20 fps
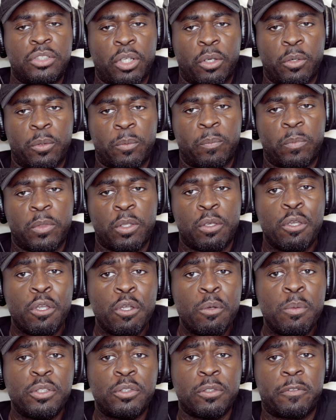So,
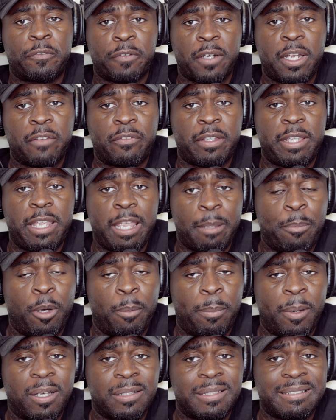who was your favorite
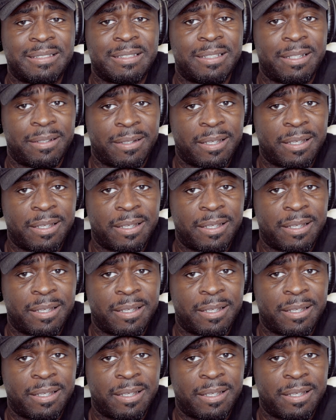hip-hop artist in the